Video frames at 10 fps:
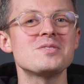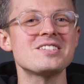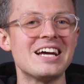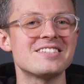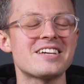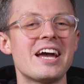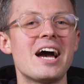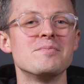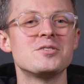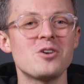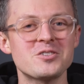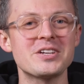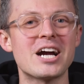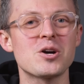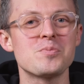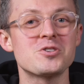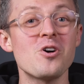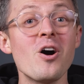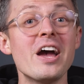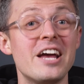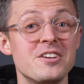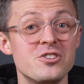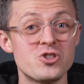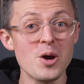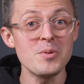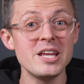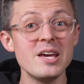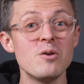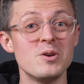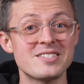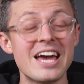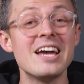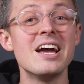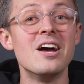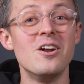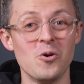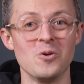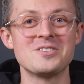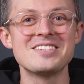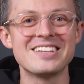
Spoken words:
Science Guy. I'm Dr. Jakob Poton, and in Germany we say Los